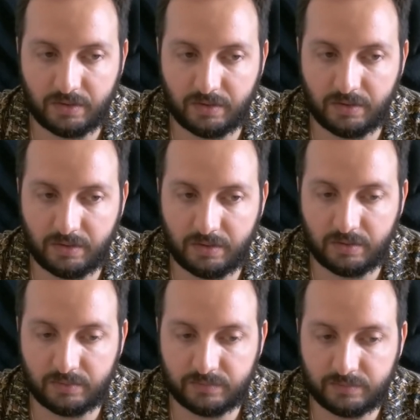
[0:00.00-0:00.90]

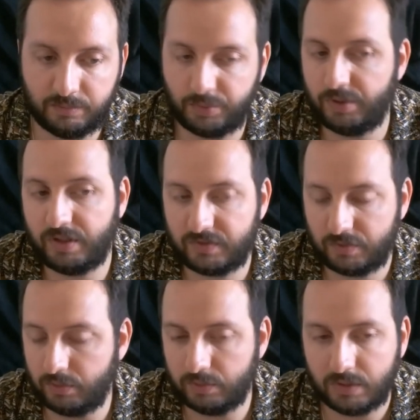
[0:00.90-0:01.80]
uh, product
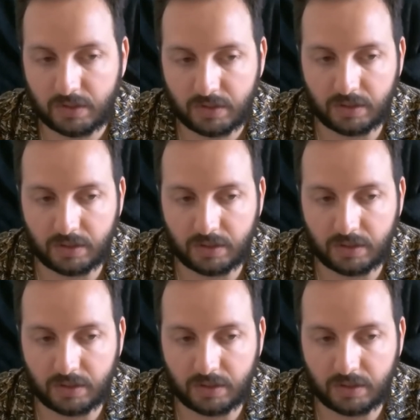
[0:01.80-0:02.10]
so